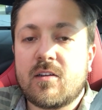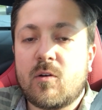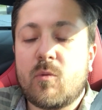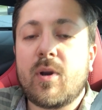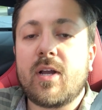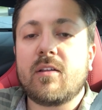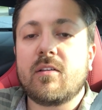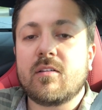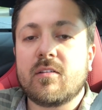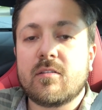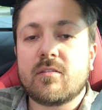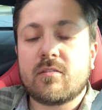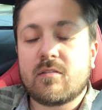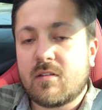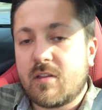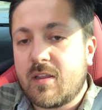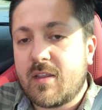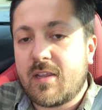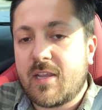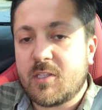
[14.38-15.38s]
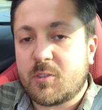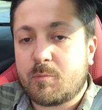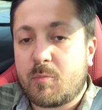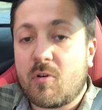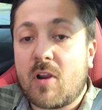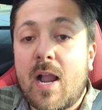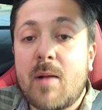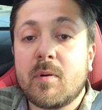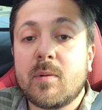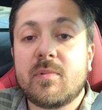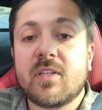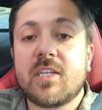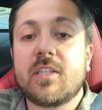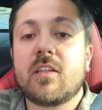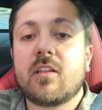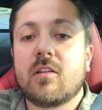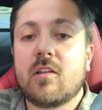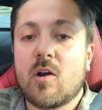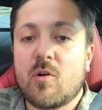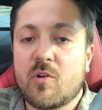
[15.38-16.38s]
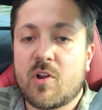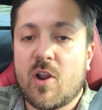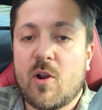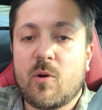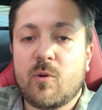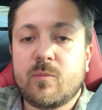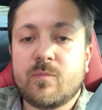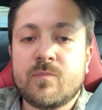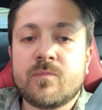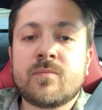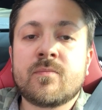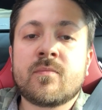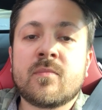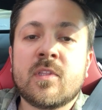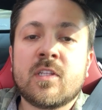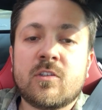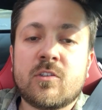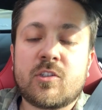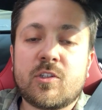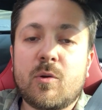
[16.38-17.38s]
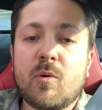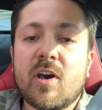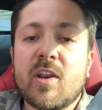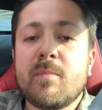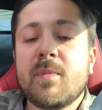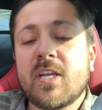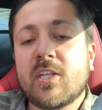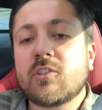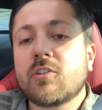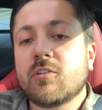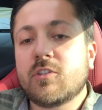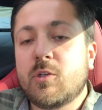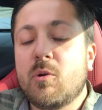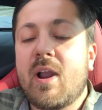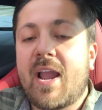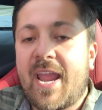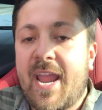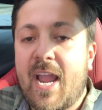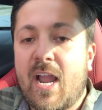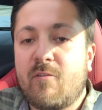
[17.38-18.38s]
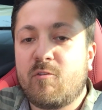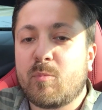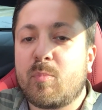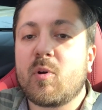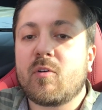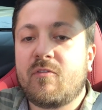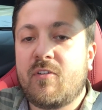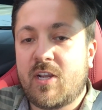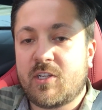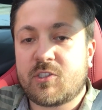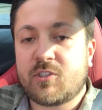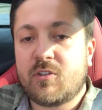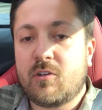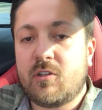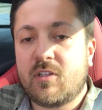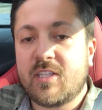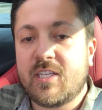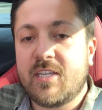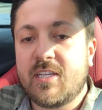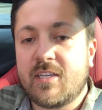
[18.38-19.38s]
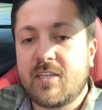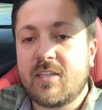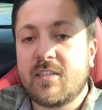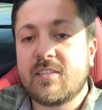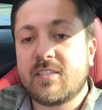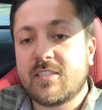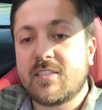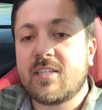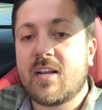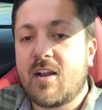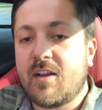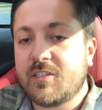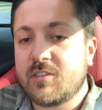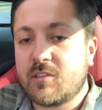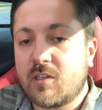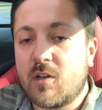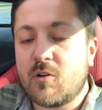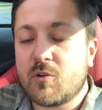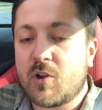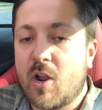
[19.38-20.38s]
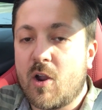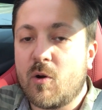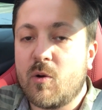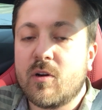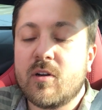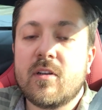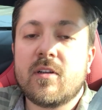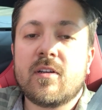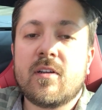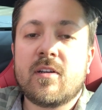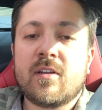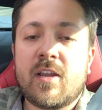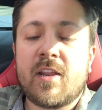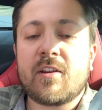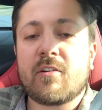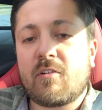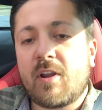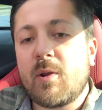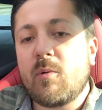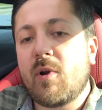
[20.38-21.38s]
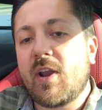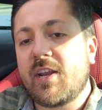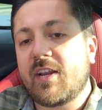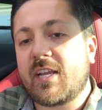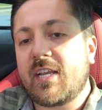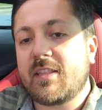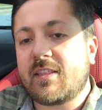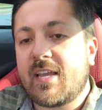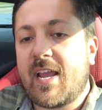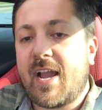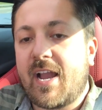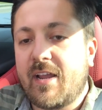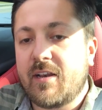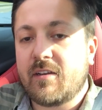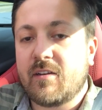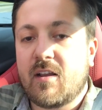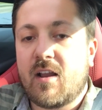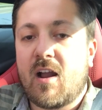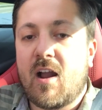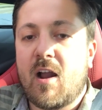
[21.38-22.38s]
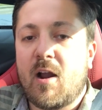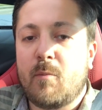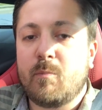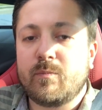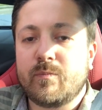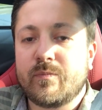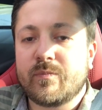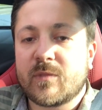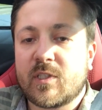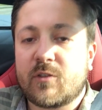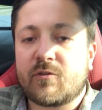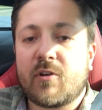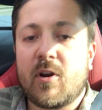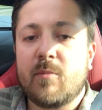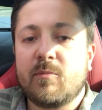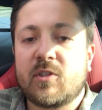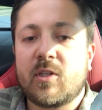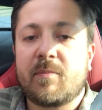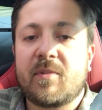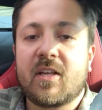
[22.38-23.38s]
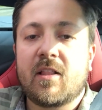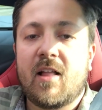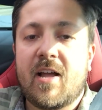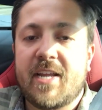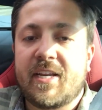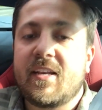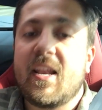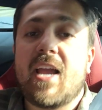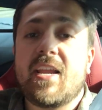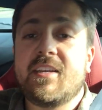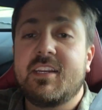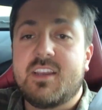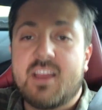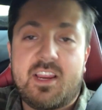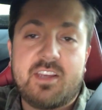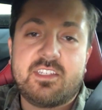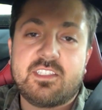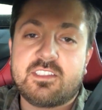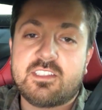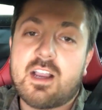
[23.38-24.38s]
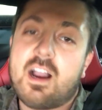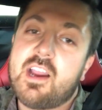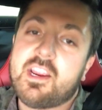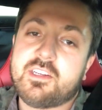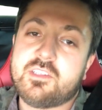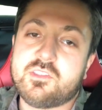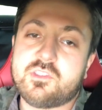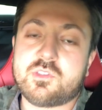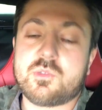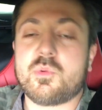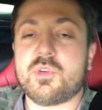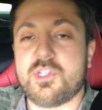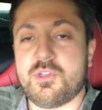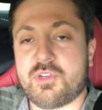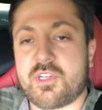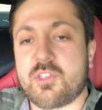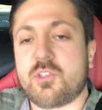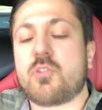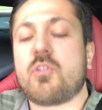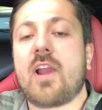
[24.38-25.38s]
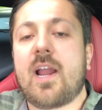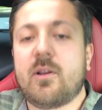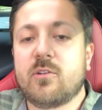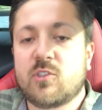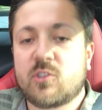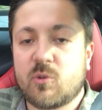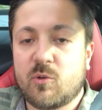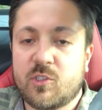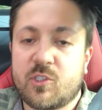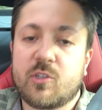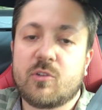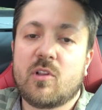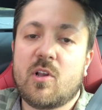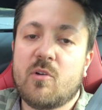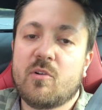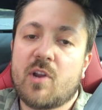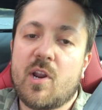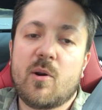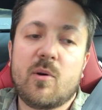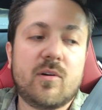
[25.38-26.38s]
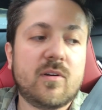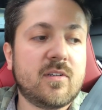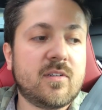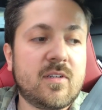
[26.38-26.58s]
Well, it's probably the logo. So you want to make sure you have a professionally designed logo. And a great way to get that is from something like 99 Designs, where you could crowdsource your logo.